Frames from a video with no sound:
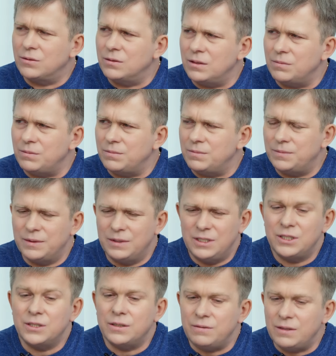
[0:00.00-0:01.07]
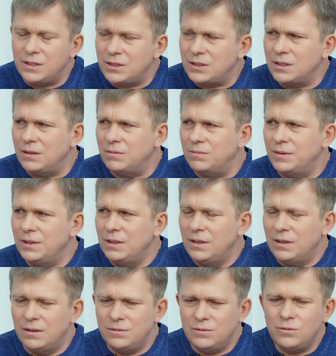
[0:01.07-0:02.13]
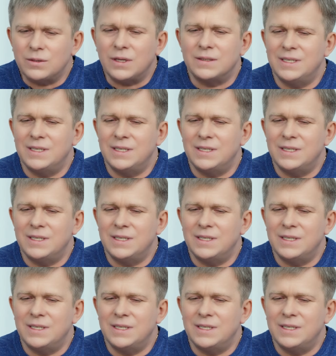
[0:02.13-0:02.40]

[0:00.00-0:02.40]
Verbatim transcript: And they lived by human laws, as